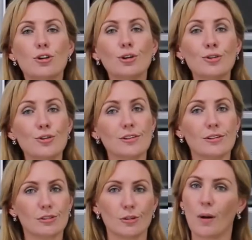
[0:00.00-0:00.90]
you can use a
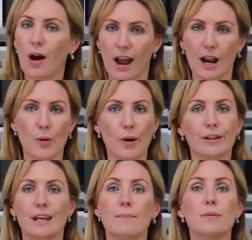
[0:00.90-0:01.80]
super high
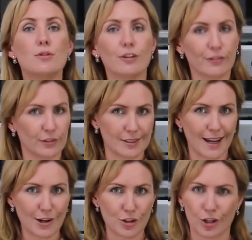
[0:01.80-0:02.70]
quality, beautiful
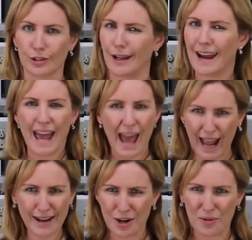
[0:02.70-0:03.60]
dark chocolate
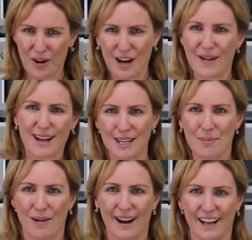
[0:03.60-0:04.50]
and not worry about
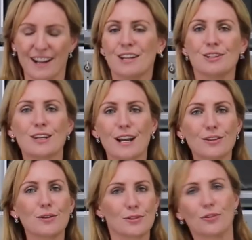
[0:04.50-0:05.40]
tempering it. So you get
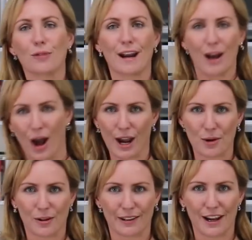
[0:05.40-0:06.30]
those great high
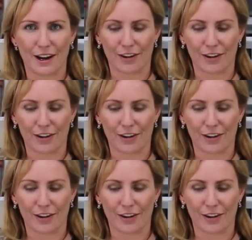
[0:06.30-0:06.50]
quality